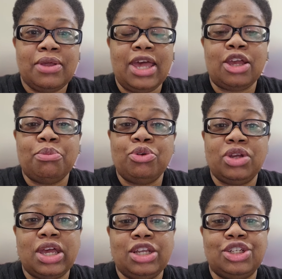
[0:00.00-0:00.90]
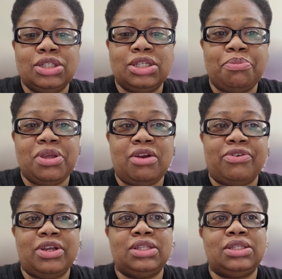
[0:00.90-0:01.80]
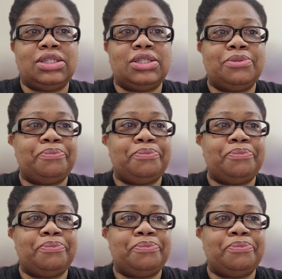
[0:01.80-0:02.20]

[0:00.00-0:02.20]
and communication to parents.